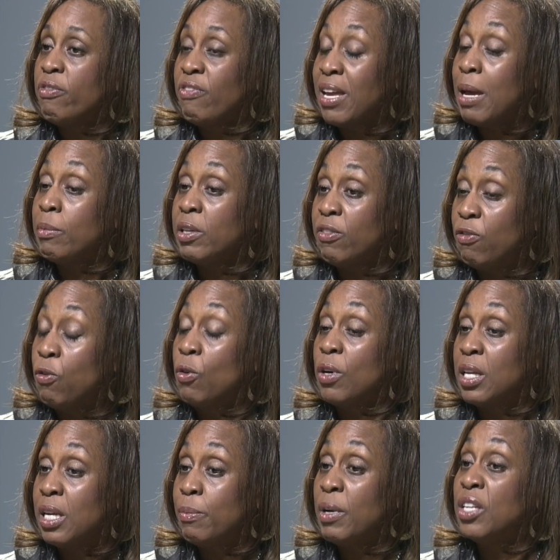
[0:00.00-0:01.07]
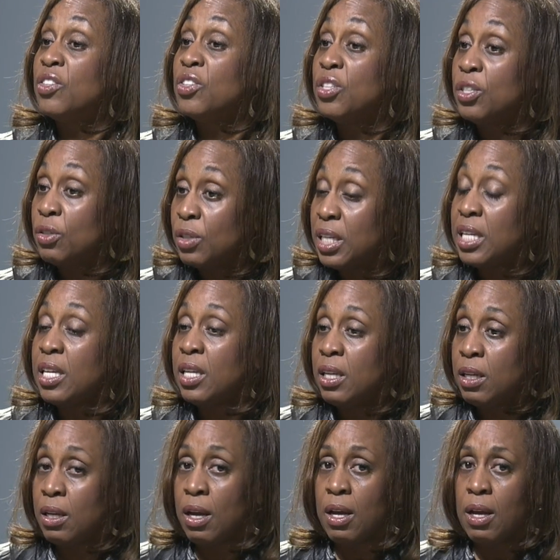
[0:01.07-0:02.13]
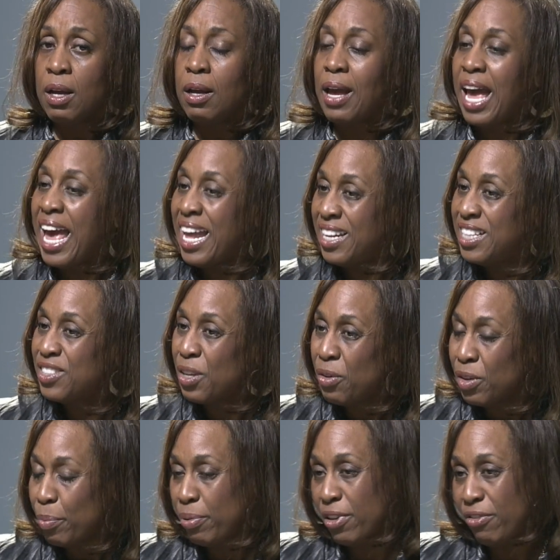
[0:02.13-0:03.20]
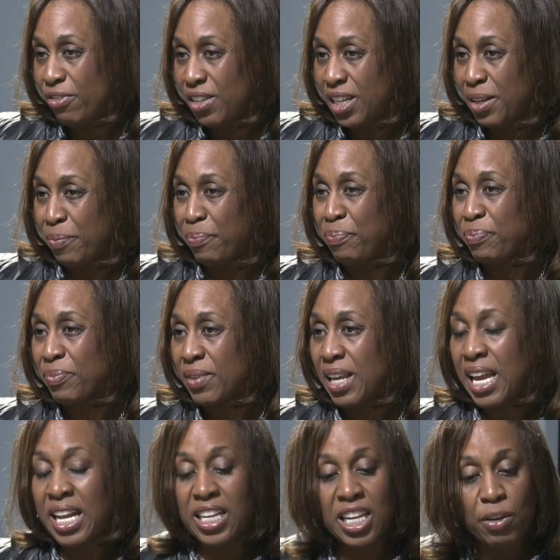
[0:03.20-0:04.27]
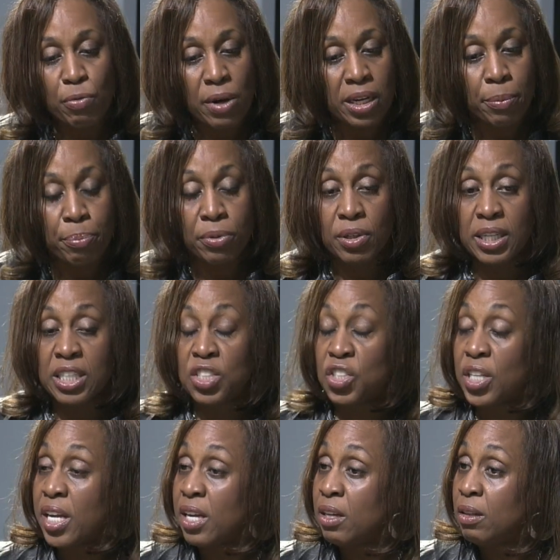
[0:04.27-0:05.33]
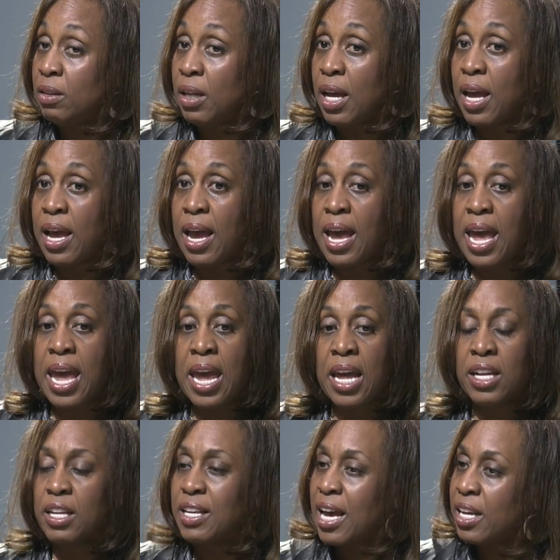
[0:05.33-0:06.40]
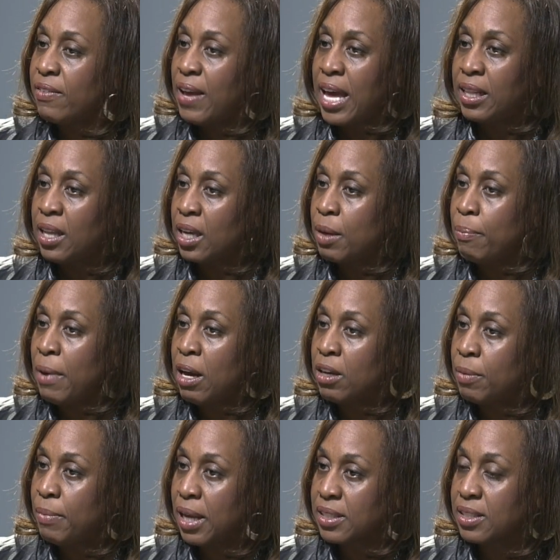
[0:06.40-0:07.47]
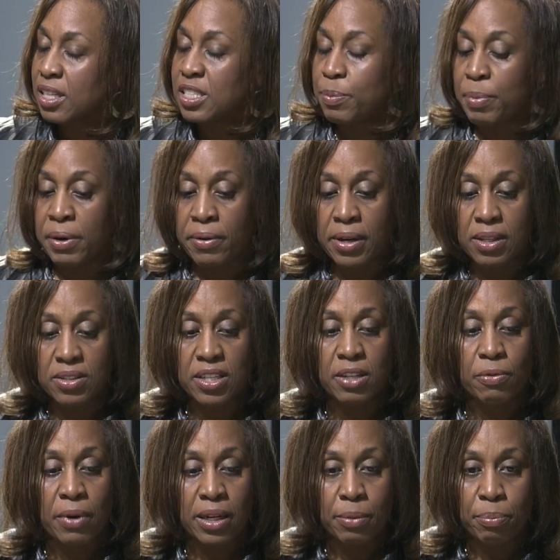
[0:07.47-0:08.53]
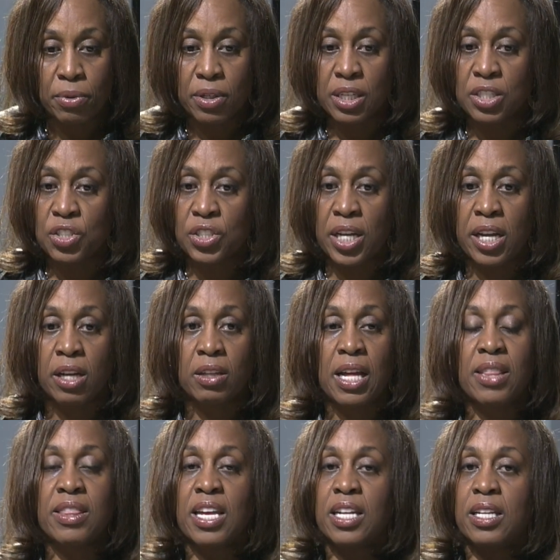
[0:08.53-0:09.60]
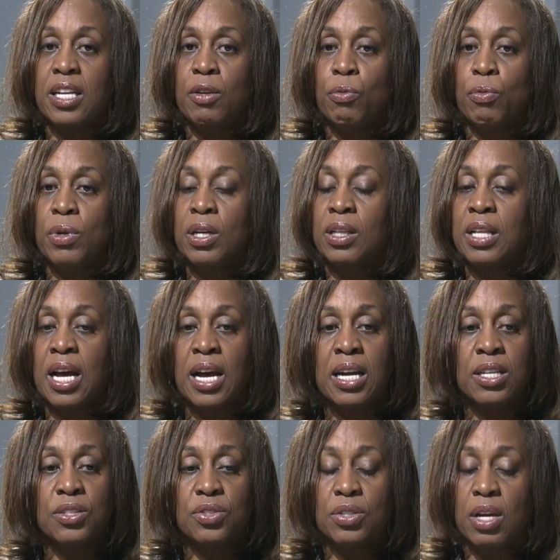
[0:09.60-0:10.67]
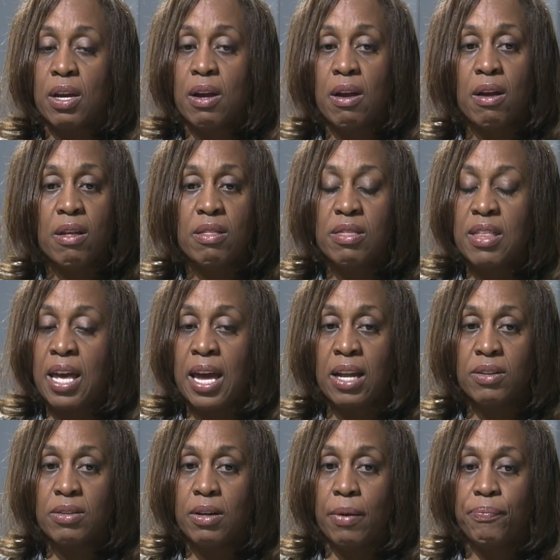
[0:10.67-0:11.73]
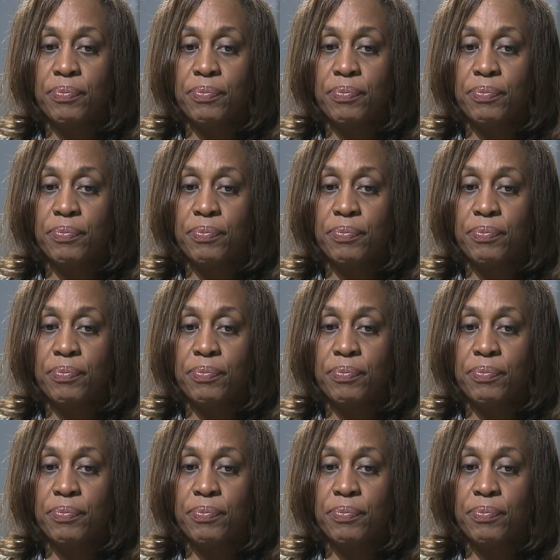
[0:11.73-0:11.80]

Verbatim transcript: of family for him until he had his own epiphany. And mm -hmm. he mm-hmm. read a book in jail, and he kind of had like a Malcolm X experience. He read a book in jail, and then he realized that